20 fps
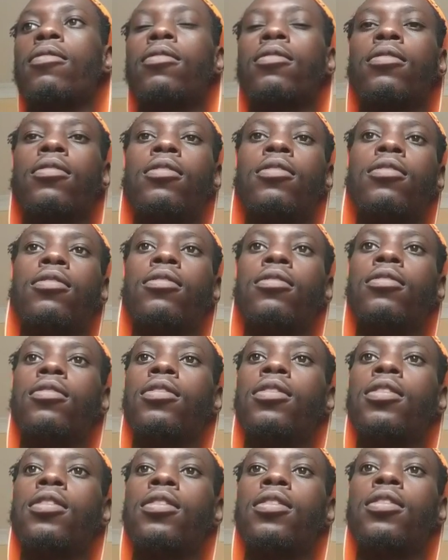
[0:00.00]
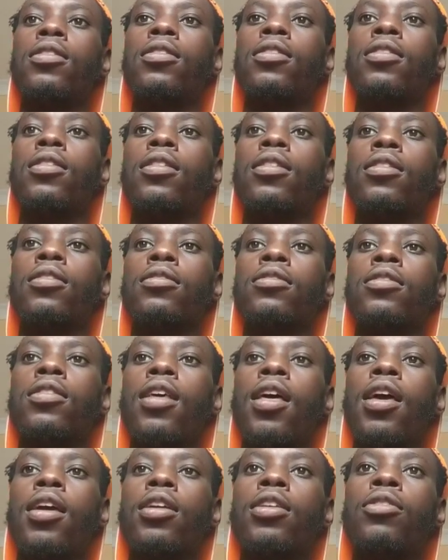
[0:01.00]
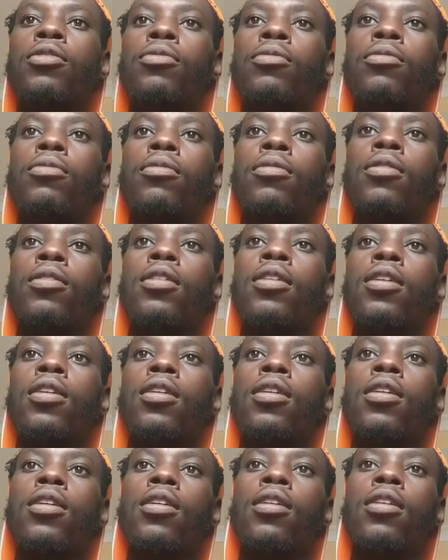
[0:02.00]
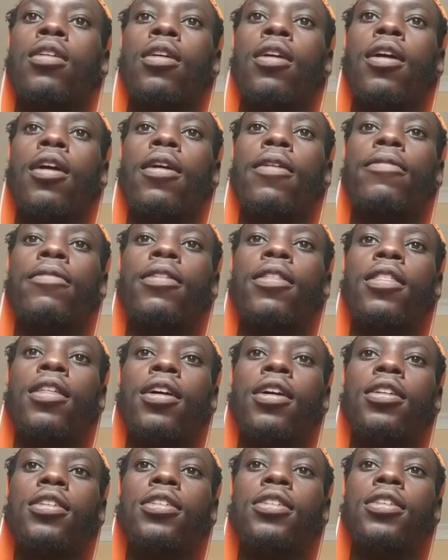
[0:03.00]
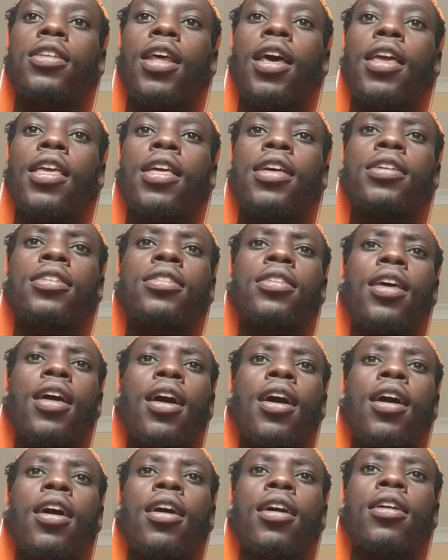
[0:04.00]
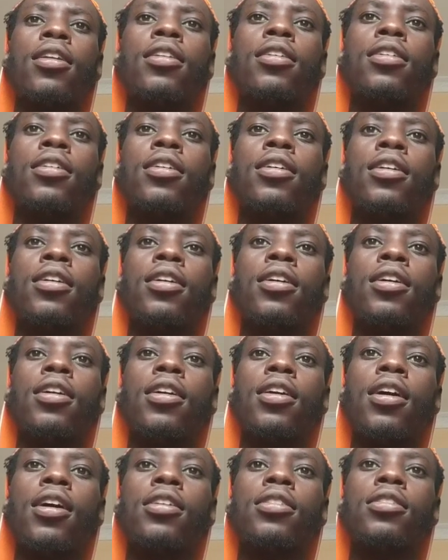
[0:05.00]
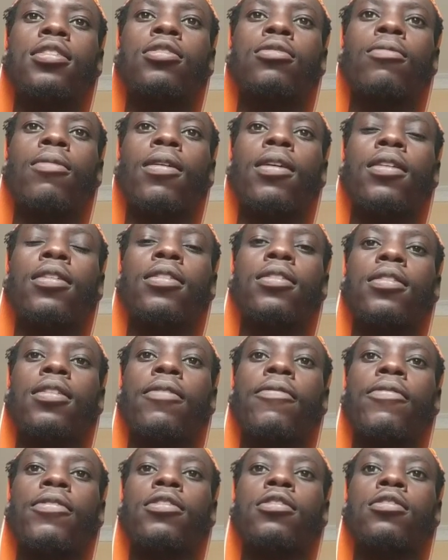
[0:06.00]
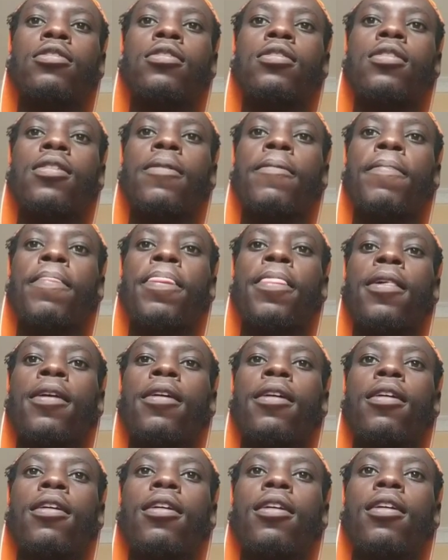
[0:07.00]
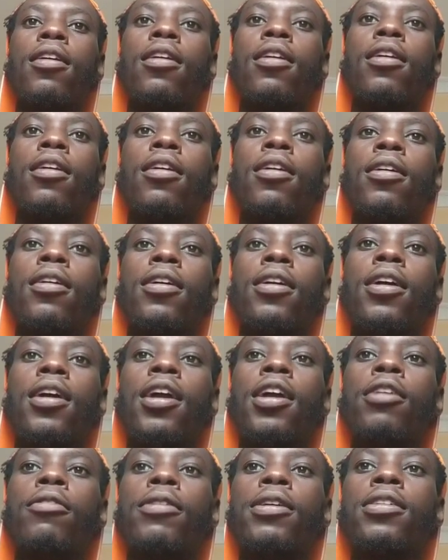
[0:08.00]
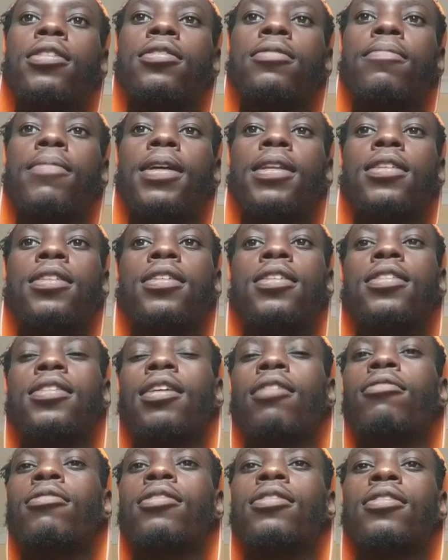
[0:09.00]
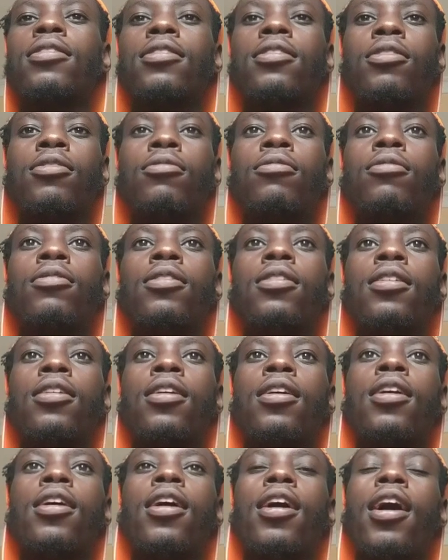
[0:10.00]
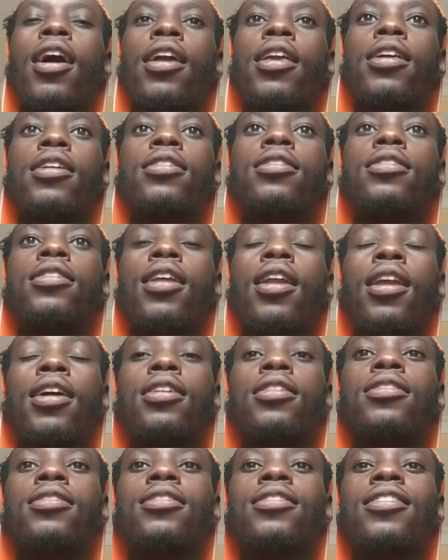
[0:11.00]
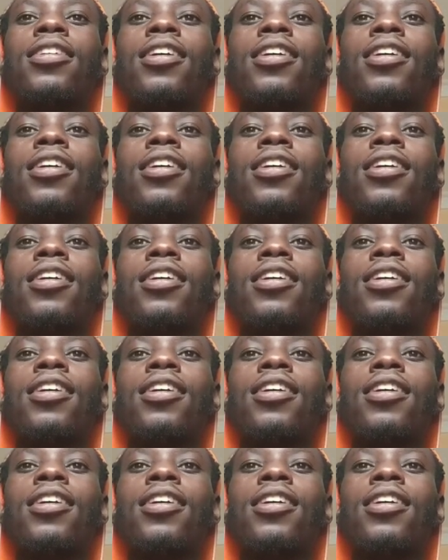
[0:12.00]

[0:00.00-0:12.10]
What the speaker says: good things I do. After that, I just add, yeah, this one, the first airways, but sound good. I just realize